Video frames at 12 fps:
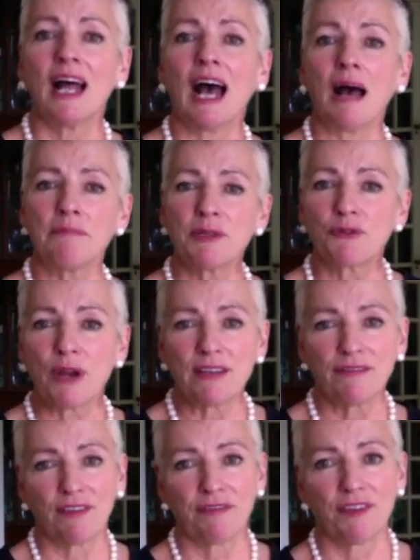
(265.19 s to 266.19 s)
and be
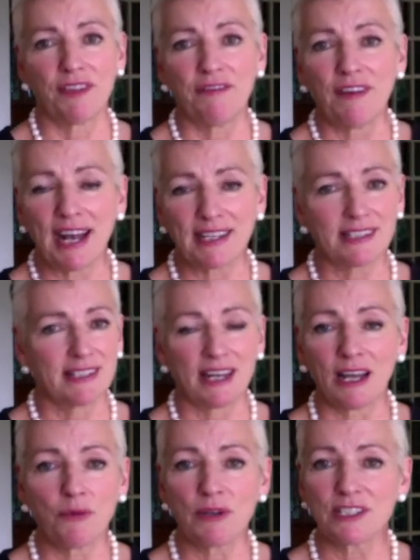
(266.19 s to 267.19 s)
grateful for the fact that
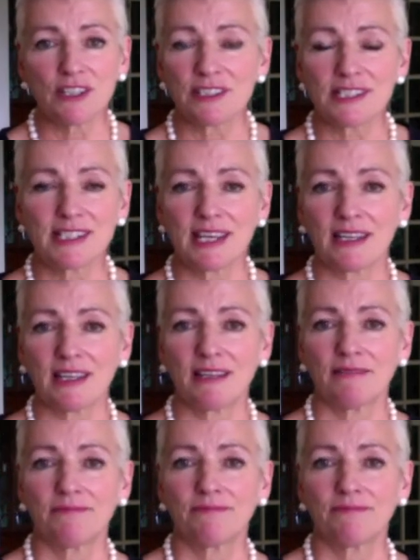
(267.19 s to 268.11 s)
I was not sick.